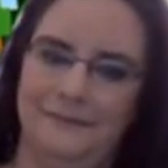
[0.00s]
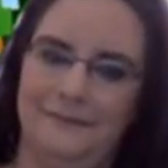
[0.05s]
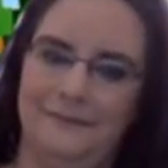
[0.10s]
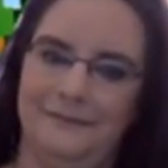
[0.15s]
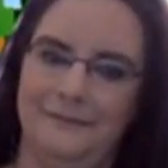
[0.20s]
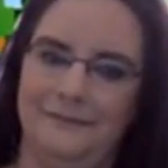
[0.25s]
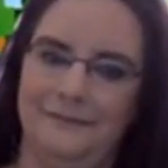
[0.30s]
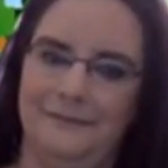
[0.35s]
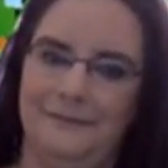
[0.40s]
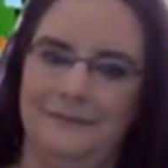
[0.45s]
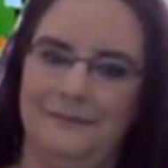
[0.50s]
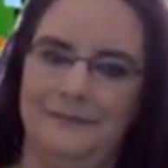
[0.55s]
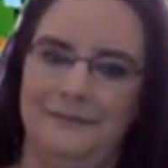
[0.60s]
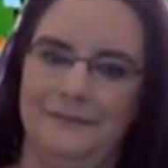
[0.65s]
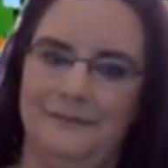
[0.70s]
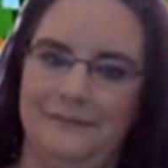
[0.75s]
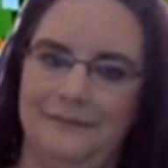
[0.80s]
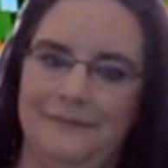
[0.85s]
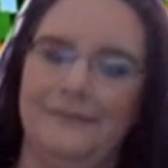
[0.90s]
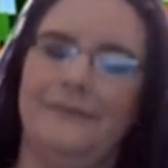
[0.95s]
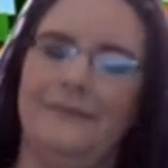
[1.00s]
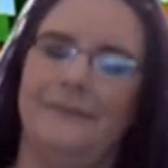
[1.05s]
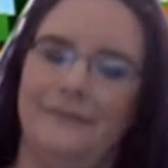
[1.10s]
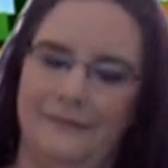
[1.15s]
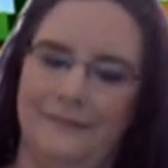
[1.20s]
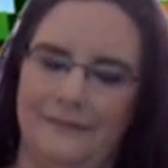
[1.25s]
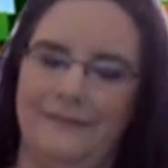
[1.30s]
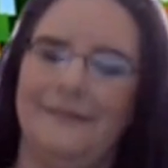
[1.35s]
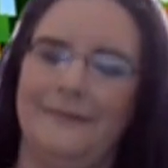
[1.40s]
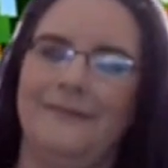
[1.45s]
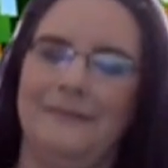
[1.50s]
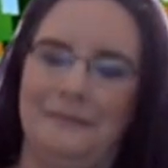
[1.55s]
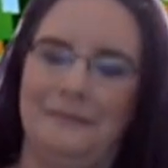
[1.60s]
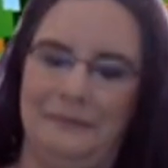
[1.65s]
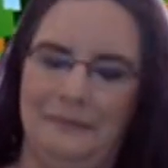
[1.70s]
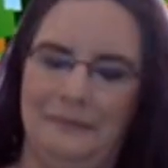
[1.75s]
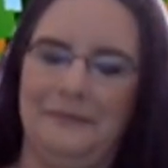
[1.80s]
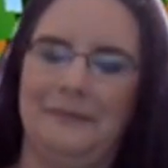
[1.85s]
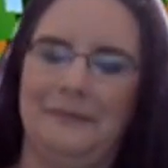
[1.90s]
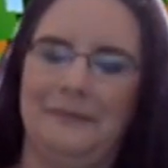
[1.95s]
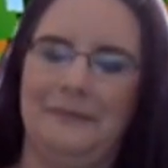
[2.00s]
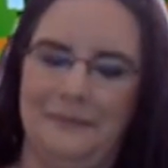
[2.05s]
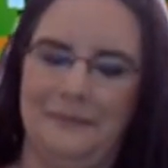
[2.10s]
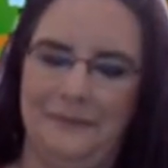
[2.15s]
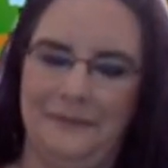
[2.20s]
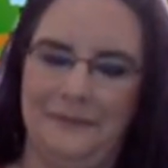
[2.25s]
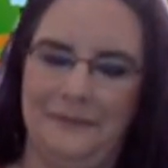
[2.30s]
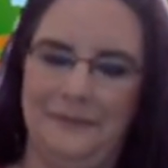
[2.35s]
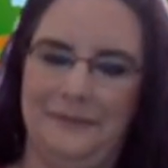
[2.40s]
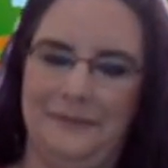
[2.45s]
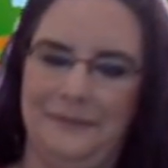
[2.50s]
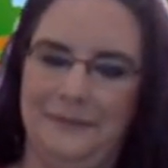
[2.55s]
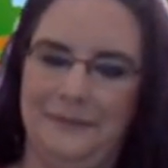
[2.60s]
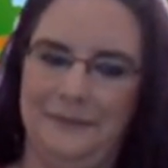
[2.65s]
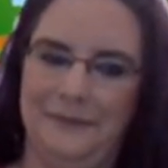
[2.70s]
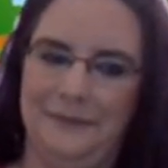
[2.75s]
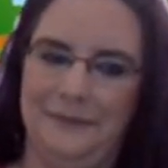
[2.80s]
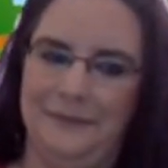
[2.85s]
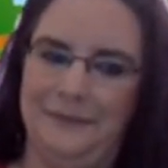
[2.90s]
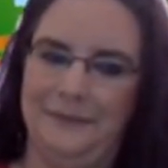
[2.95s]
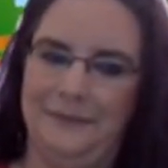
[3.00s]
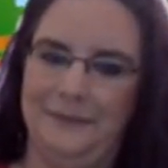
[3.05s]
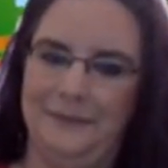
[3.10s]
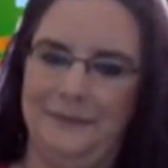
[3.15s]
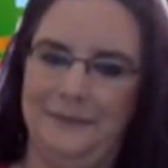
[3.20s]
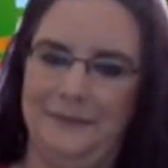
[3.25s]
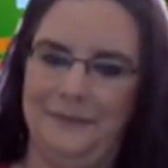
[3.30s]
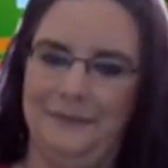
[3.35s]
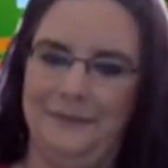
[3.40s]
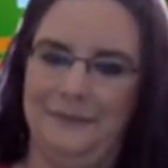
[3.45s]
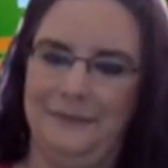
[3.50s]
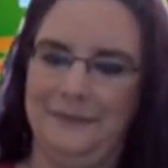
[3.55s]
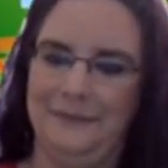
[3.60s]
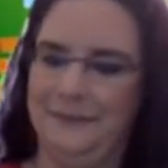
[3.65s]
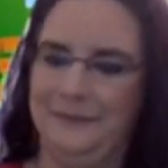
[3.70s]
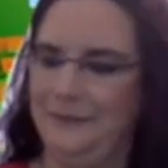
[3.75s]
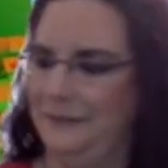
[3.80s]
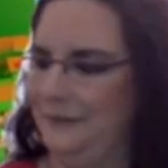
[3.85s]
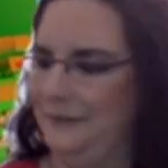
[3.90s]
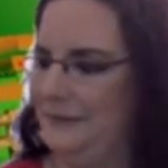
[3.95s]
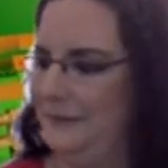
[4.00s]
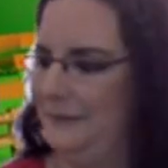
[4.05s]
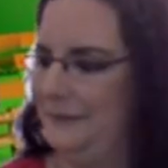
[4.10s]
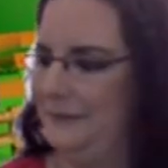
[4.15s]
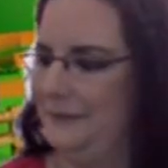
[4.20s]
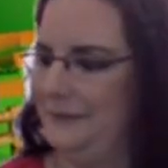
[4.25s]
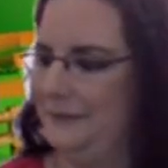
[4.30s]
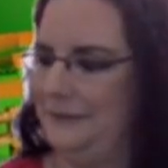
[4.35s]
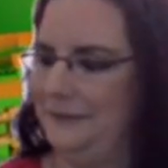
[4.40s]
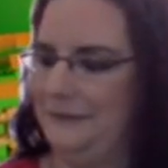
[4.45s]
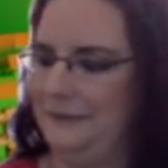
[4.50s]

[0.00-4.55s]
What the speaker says: [no speech]